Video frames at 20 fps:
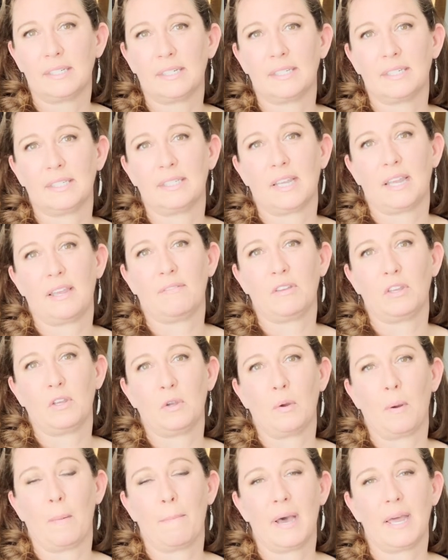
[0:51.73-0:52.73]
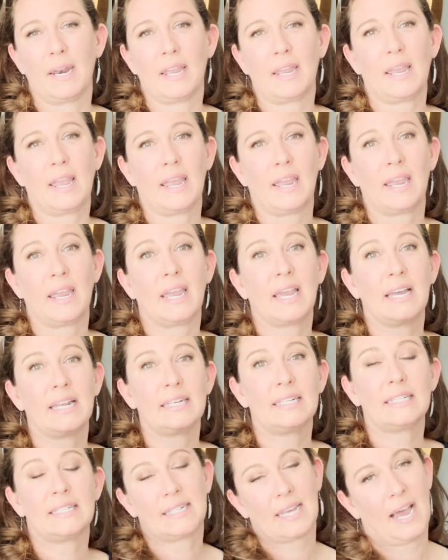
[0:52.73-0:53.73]
to save you money
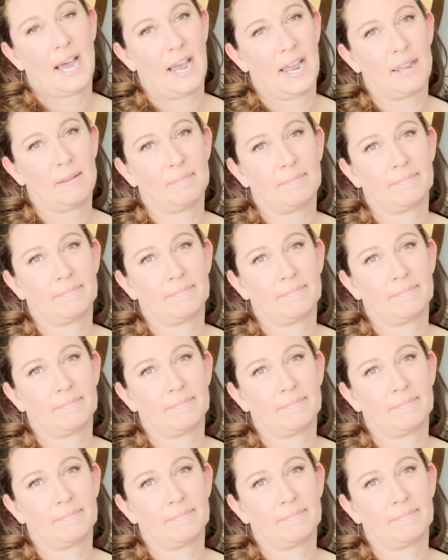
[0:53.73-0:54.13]
and time.